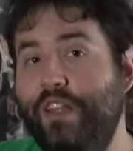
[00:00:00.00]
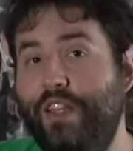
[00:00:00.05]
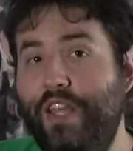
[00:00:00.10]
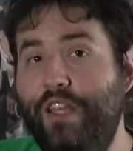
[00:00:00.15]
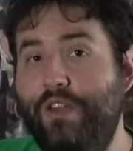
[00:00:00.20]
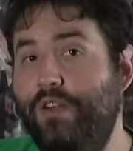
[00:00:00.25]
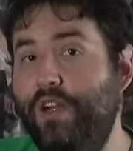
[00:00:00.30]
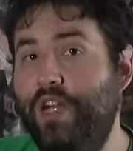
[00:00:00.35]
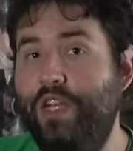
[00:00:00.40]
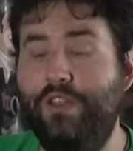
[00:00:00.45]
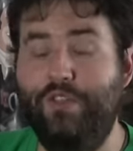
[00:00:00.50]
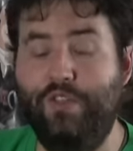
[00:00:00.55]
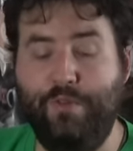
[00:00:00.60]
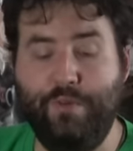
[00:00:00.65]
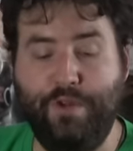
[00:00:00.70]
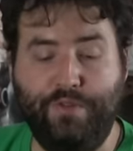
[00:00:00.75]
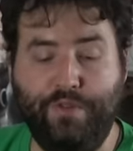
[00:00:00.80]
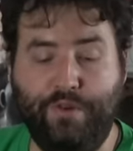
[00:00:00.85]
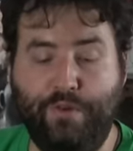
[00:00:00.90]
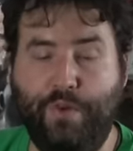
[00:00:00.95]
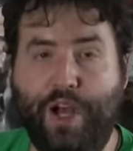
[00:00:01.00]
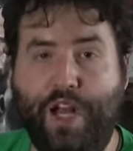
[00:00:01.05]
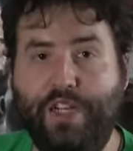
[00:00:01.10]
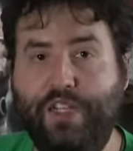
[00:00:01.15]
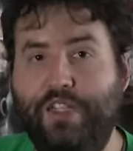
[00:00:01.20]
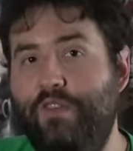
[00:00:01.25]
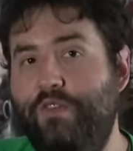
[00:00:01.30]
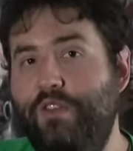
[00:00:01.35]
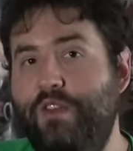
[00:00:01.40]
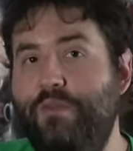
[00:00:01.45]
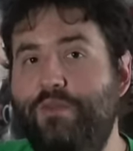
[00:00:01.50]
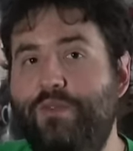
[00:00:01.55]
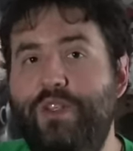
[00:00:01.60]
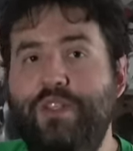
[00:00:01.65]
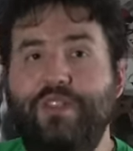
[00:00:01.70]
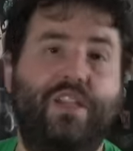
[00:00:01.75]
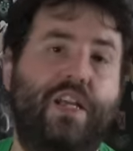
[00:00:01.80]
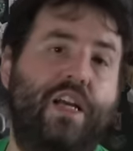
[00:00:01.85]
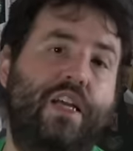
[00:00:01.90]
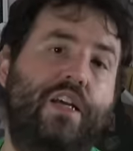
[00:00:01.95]
Thank you guys so much for watching. If you can
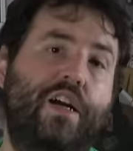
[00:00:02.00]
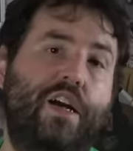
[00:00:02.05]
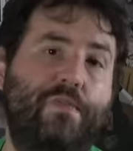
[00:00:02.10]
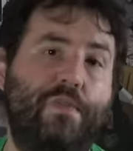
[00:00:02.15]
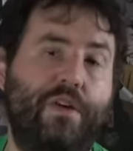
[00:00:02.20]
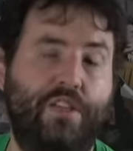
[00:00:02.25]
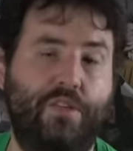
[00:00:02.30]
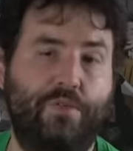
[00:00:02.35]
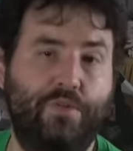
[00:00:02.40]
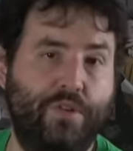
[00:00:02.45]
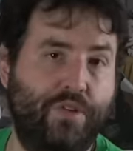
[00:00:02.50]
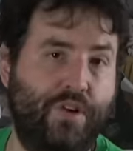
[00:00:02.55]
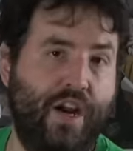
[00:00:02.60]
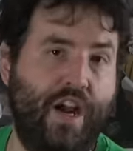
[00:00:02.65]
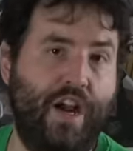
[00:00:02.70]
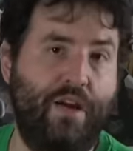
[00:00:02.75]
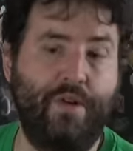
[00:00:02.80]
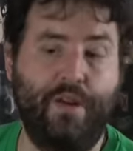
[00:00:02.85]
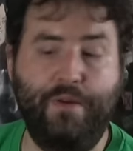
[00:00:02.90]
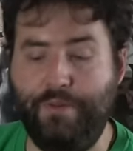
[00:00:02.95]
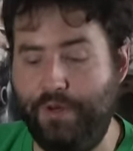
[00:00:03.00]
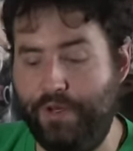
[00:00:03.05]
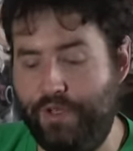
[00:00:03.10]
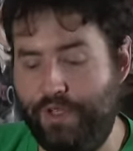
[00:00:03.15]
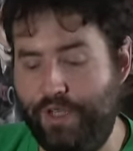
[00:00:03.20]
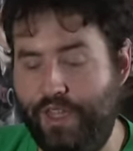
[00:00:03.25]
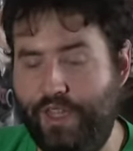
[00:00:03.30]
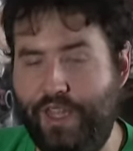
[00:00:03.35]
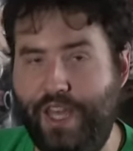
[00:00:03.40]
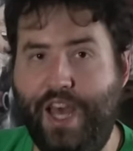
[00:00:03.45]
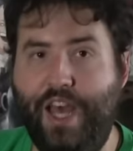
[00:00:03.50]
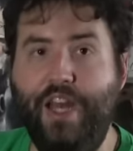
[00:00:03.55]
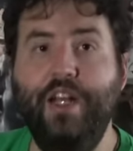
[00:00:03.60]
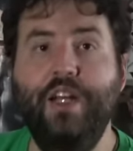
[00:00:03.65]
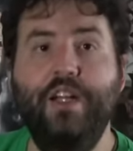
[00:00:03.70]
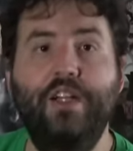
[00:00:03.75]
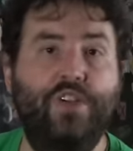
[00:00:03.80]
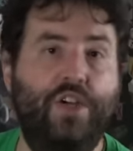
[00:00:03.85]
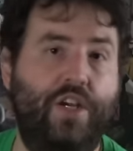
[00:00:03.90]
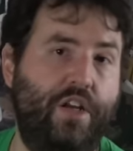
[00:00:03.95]
please like, comment, and subscribe, I appreciate that.
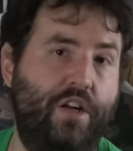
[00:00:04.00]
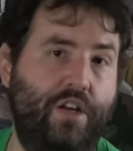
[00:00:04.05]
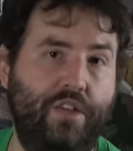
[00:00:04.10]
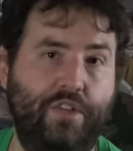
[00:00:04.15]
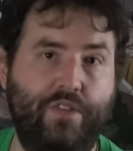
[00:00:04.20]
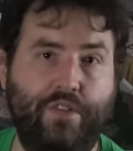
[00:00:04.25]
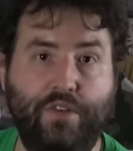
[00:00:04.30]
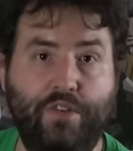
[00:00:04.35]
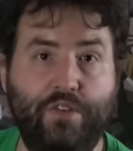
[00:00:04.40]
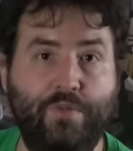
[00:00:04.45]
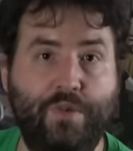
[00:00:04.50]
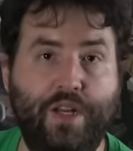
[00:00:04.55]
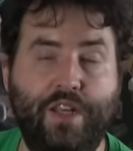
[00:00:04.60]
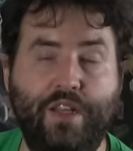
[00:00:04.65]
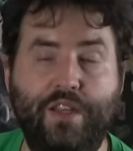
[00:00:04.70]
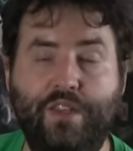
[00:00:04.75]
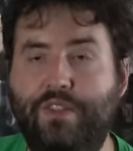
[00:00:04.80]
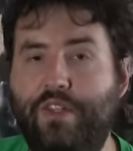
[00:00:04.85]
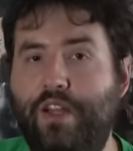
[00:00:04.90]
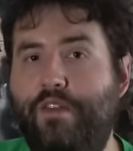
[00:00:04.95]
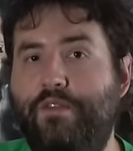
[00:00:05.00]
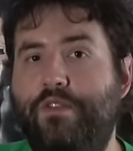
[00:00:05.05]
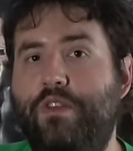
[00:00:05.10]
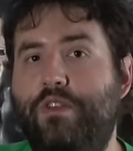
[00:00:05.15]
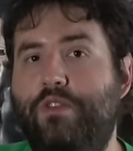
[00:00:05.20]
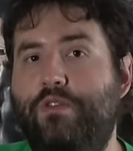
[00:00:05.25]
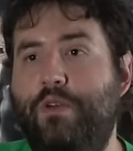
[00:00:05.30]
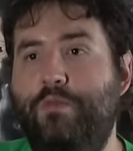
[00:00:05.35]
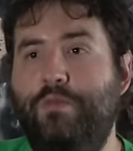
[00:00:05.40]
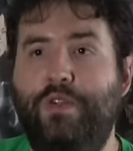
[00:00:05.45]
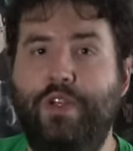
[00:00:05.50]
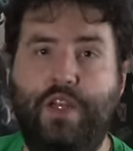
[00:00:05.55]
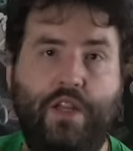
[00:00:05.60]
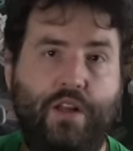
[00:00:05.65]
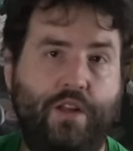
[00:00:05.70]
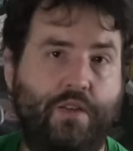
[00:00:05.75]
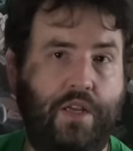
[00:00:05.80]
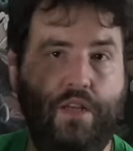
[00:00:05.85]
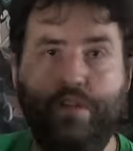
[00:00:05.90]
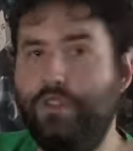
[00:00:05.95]
Check out all the social media and the stuff in the
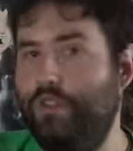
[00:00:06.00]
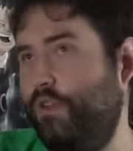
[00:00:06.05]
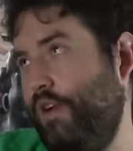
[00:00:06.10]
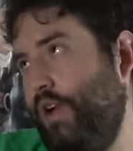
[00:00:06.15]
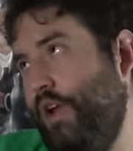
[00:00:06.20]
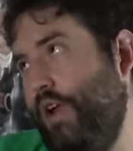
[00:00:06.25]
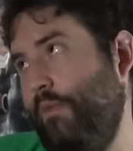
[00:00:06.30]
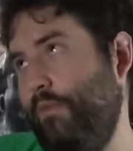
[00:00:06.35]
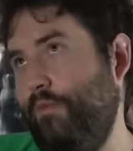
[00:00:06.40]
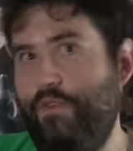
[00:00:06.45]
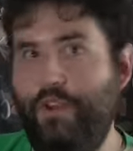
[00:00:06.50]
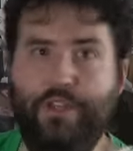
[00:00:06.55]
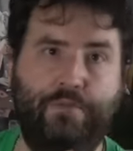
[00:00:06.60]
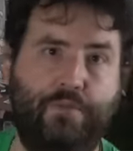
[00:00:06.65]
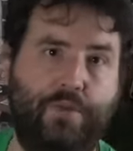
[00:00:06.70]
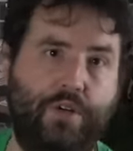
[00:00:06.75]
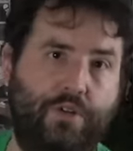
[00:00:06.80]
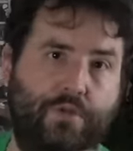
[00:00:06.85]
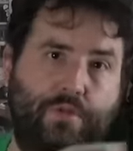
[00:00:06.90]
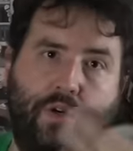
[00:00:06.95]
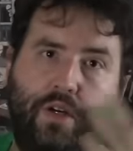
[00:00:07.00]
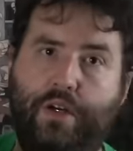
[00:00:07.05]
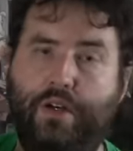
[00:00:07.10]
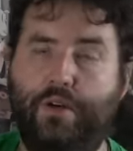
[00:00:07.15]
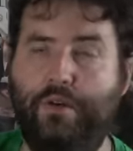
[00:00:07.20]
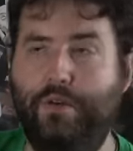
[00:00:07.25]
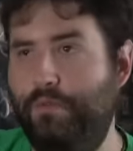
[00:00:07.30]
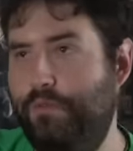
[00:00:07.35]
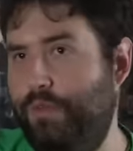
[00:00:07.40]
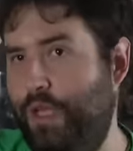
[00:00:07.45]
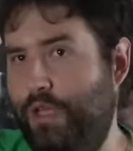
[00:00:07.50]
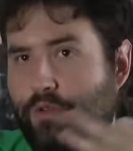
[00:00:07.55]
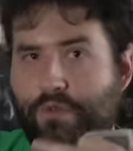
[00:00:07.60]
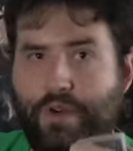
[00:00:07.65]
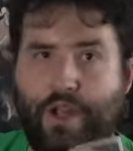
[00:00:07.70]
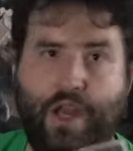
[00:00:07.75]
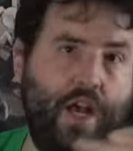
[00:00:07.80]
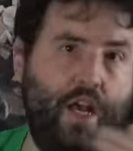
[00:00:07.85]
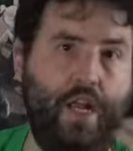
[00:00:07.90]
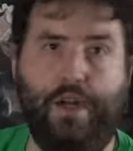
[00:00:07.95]
description, Instagram, Facebook, Twitter,
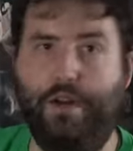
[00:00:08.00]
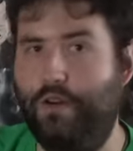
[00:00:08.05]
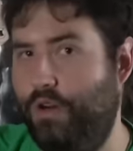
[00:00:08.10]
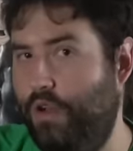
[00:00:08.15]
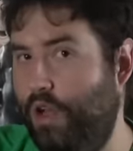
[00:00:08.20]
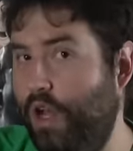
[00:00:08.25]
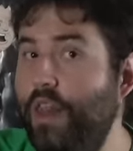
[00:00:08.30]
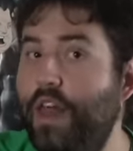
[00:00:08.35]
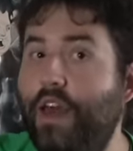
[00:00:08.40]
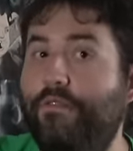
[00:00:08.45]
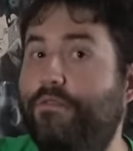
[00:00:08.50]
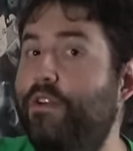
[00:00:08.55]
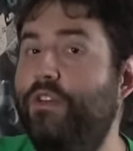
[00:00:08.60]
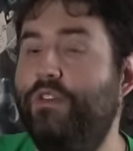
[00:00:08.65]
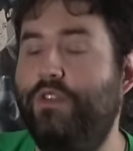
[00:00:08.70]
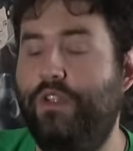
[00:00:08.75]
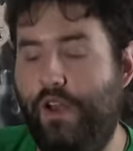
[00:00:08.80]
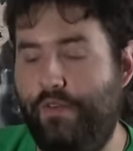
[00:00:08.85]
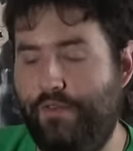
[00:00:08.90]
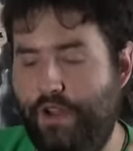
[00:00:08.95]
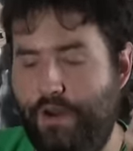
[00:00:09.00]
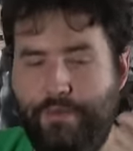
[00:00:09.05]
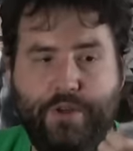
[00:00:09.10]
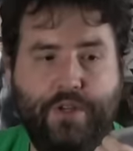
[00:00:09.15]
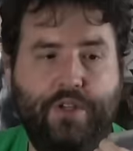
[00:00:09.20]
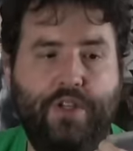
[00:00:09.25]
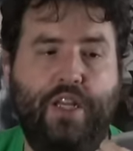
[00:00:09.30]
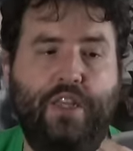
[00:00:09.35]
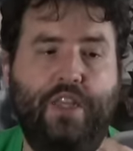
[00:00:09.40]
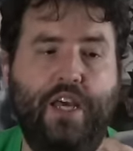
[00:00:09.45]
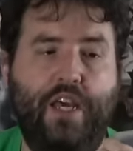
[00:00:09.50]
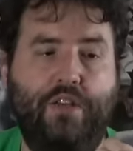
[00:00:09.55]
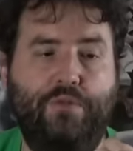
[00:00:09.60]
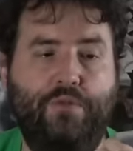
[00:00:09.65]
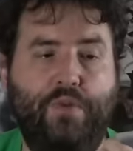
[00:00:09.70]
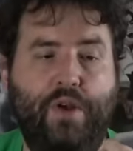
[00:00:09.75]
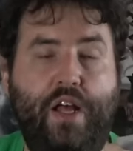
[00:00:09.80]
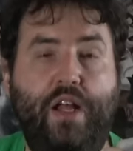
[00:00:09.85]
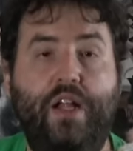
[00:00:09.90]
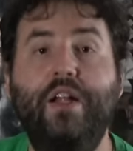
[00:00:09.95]
Patreon, and all that fun stuff. I appreciate that
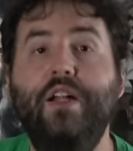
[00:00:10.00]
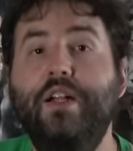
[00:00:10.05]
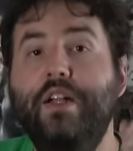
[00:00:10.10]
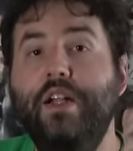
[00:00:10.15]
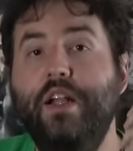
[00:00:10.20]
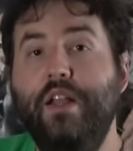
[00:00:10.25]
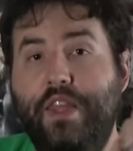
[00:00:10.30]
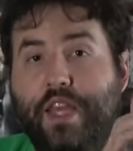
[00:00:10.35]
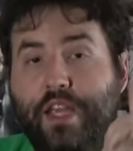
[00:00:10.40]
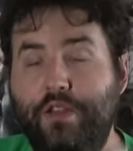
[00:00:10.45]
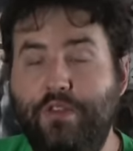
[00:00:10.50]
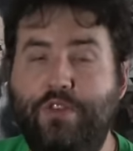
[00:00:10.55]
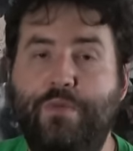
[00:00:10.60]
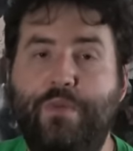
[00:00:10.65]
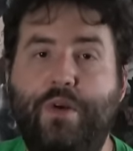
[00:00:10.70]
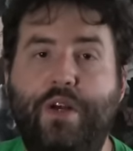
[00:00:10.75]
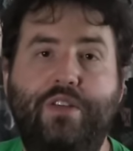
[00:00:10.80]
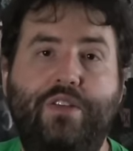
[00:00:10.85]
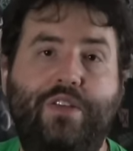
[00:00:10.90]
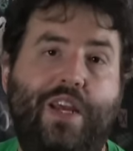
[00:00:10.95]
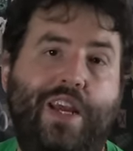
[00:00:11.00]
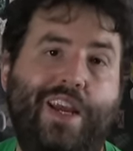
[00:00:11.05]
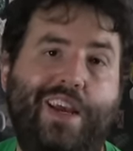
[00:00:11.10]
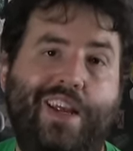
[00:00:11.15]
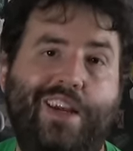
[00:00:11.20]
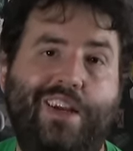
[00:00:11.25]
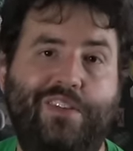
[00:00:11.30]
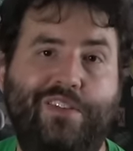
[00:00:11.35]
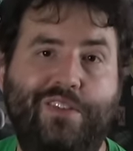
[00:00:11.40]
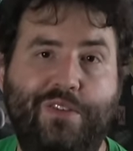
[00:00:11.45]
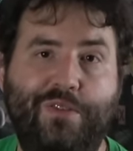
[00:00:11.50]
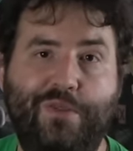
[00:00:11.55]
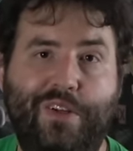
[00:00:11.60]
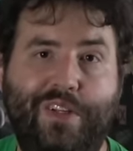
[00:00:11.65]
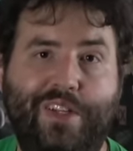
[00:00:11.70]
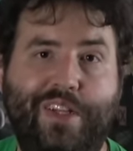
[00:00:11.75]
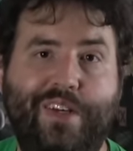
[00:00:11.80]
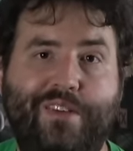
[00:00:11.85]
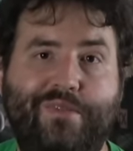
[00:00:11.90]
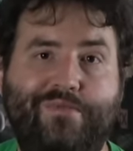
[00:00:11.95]
as well. Thank you so much, and I'll see you
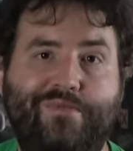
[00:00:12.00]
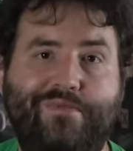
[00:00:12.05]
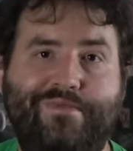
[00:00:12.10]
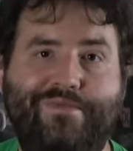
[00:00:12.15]
all later.